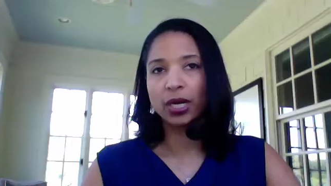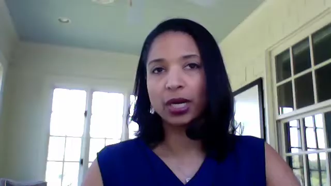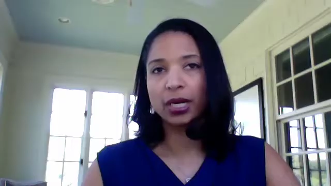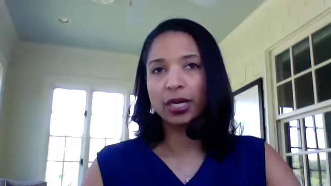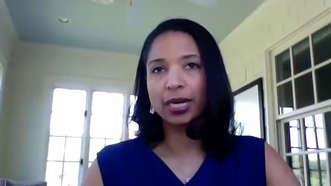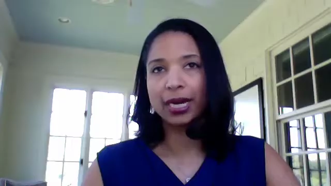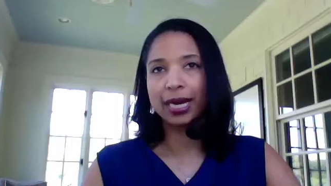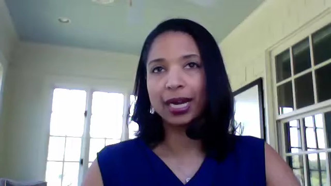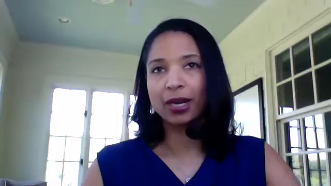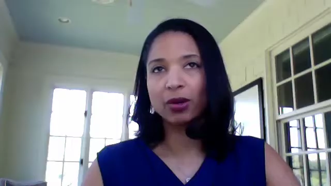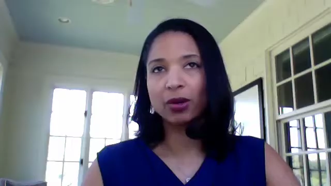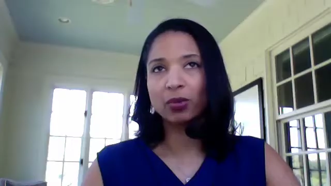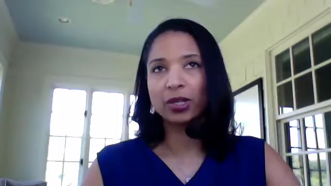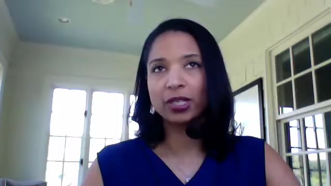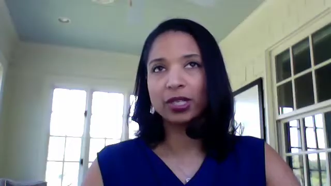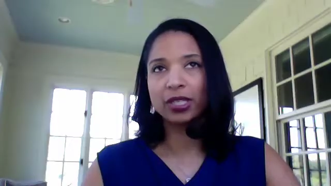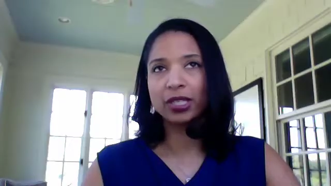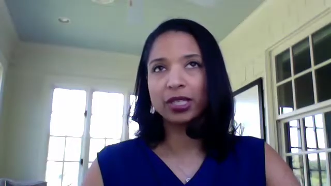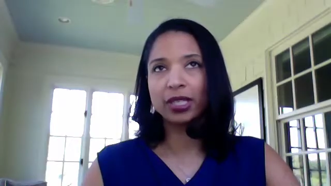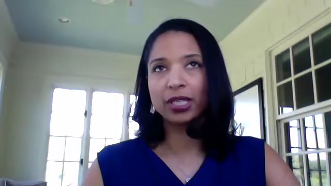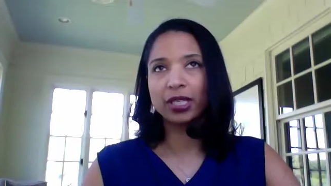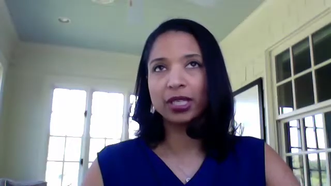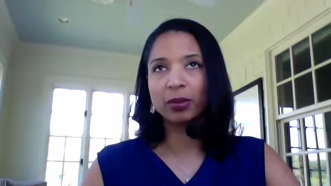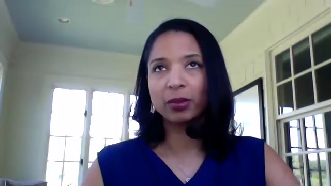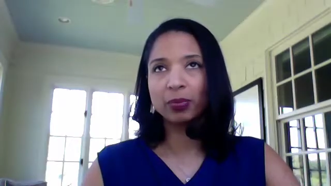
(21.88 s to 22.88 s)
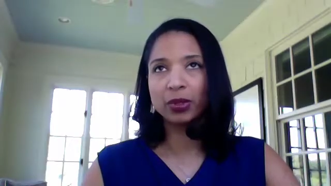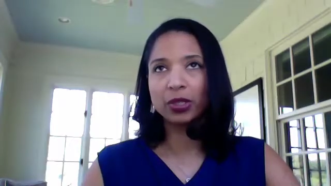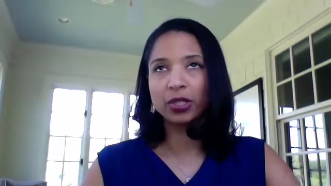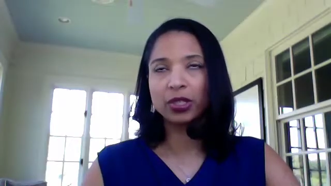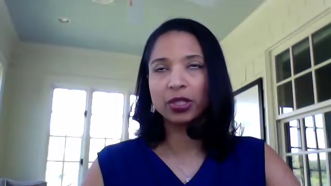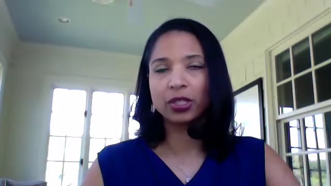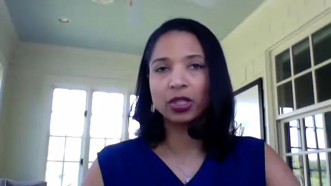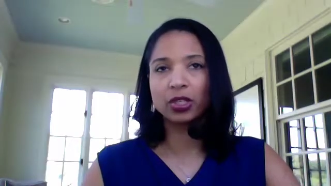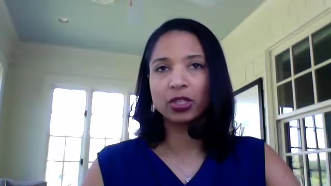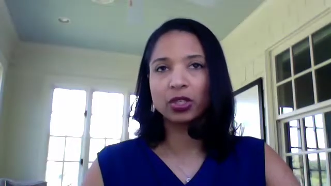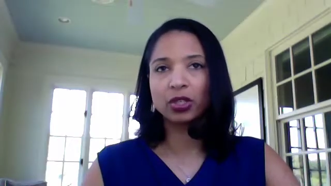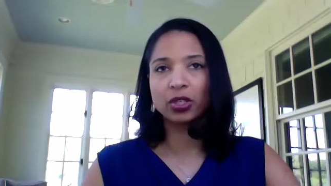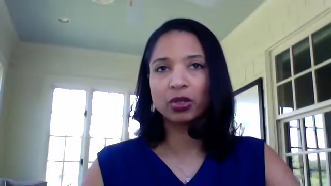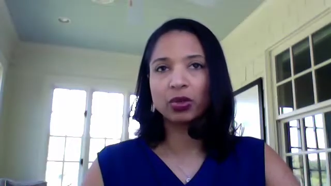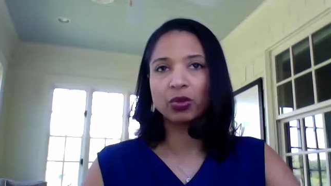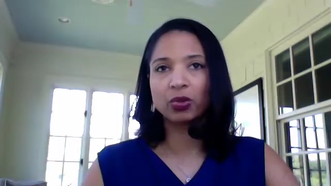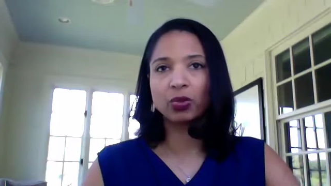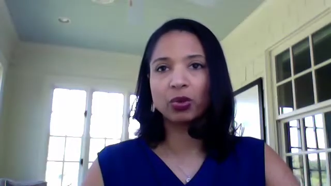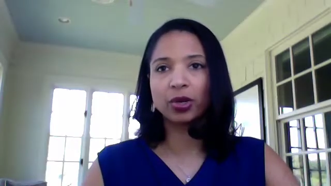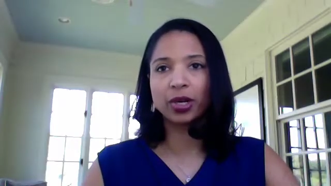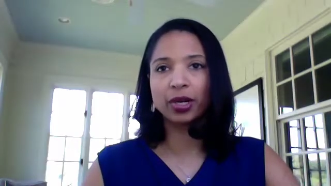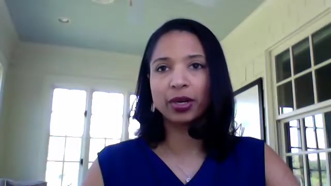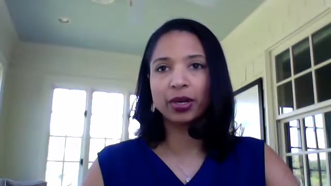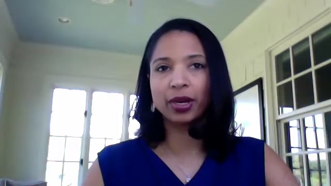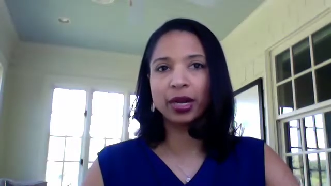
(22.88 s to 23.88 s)
I was in a position
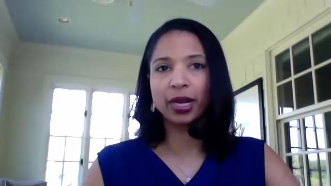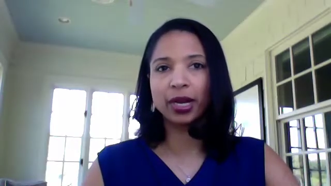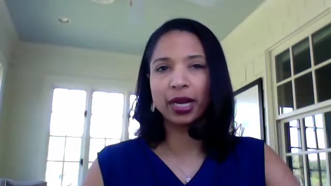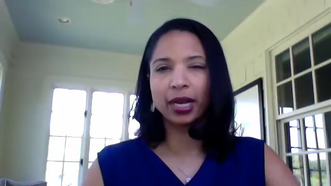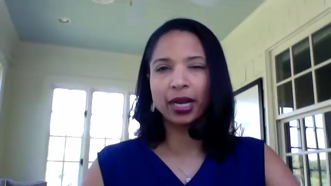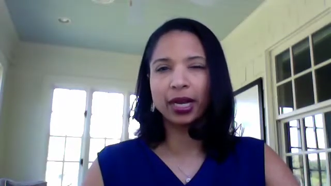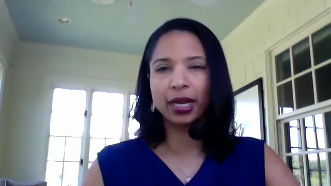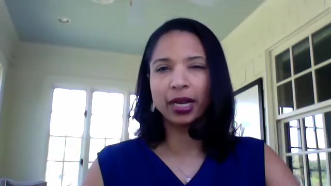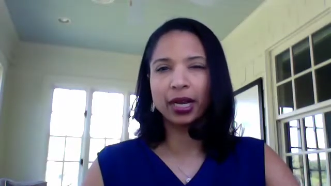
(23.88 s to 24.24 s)
where